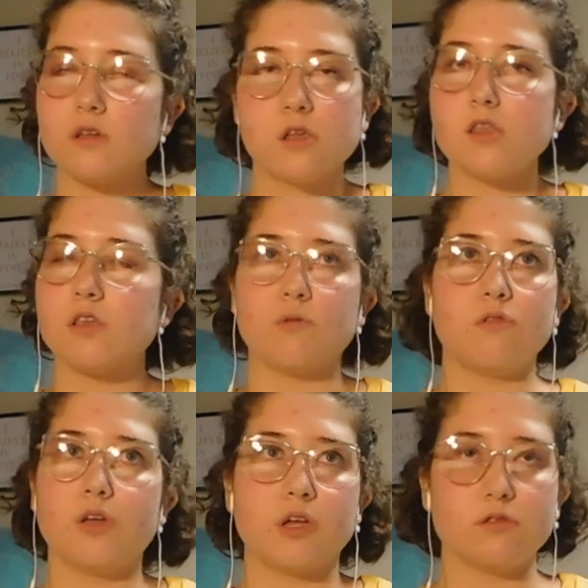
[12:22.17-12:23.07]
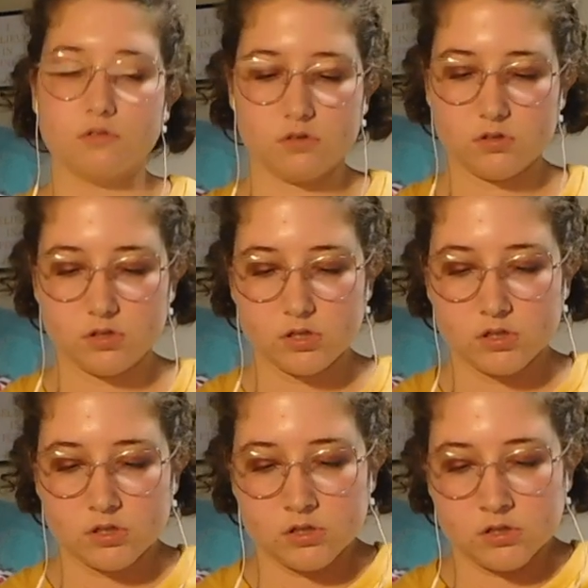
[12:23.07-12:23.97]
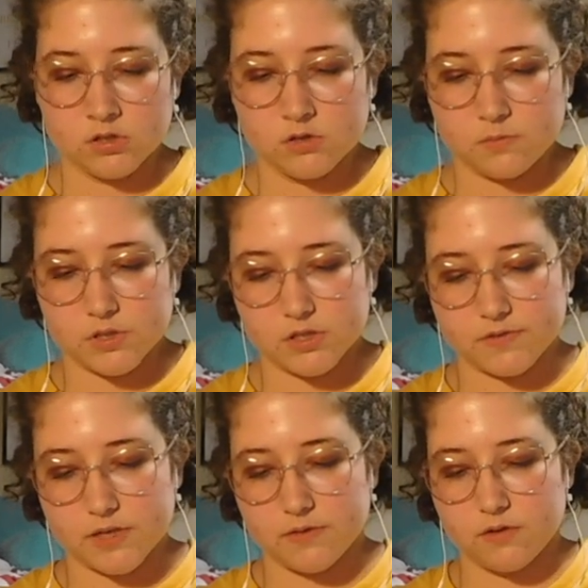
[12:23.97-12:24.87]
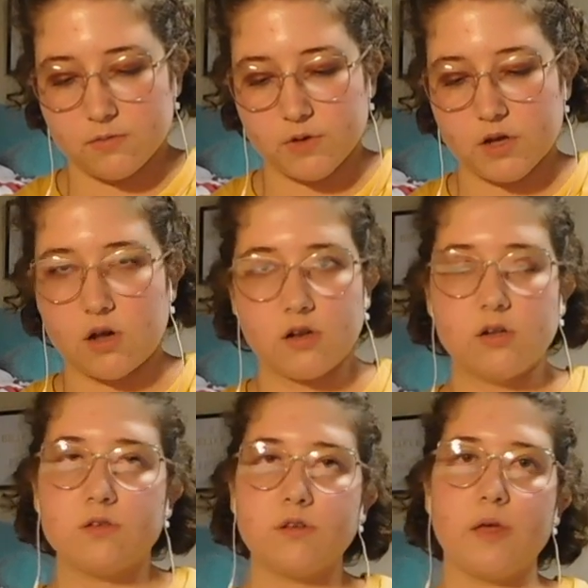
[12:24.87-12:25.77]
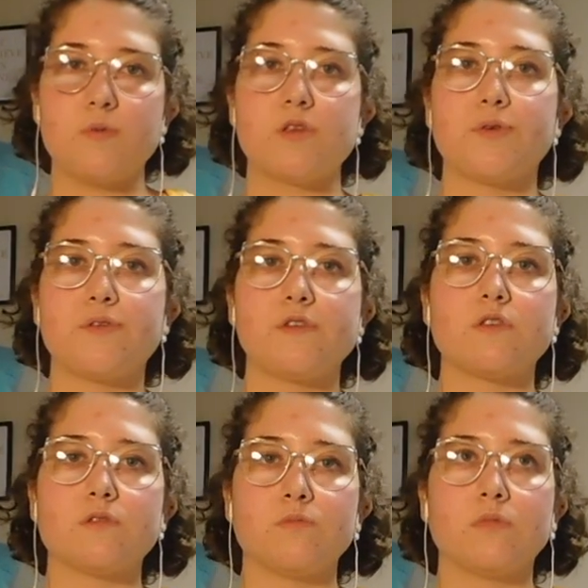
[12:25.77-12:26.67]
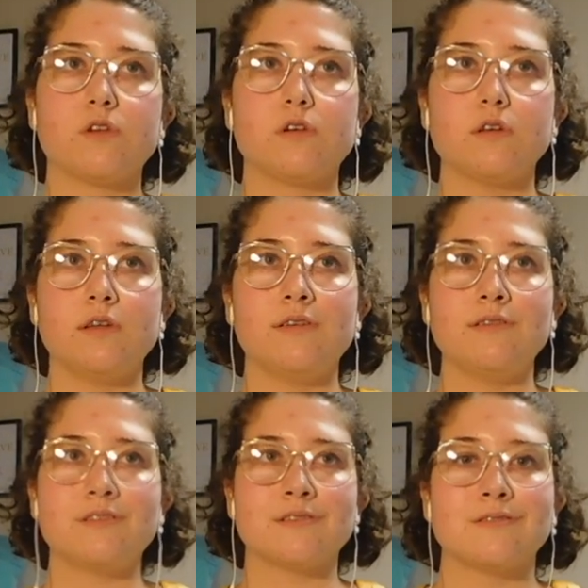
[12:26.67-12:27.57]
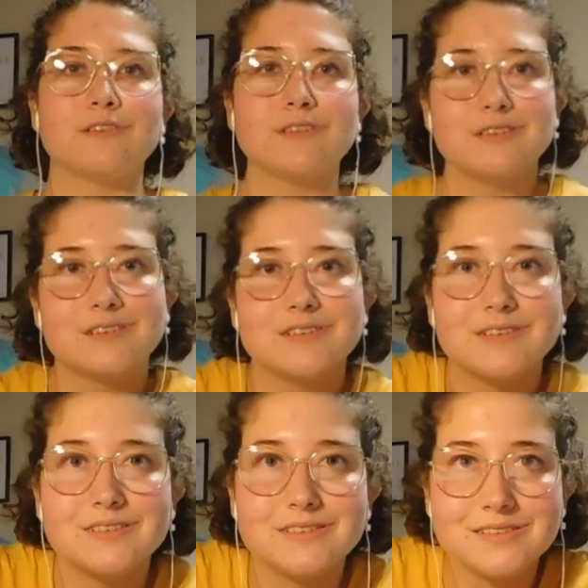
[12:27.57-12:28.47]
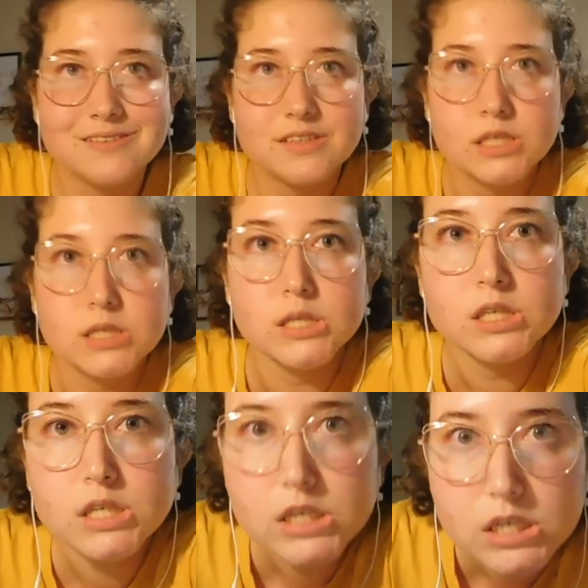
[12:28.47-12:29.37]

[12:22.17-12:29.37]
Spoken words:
It's so annoying, but it's fine. Oh my god. Okay, I'm so nervous. I'm literally so nervous.